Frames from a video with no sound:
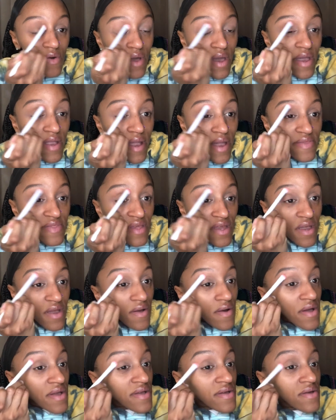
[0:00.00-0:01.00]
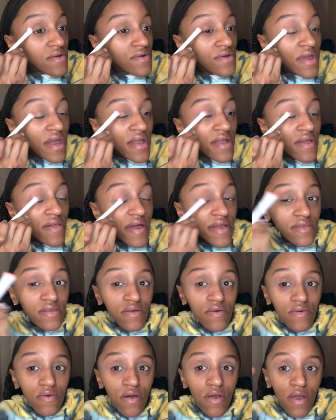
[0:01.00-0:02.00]
And I think it created like
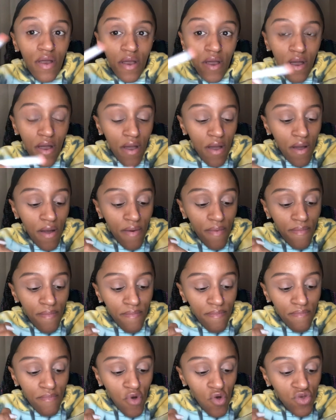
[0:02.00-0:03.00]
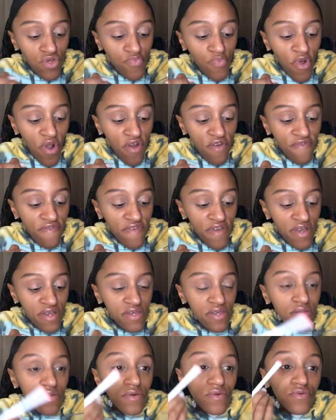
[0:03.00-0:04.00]
the most
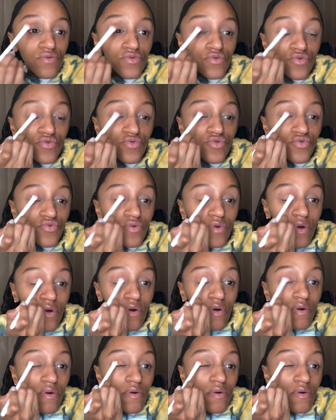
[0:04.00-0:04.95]
perfect neutral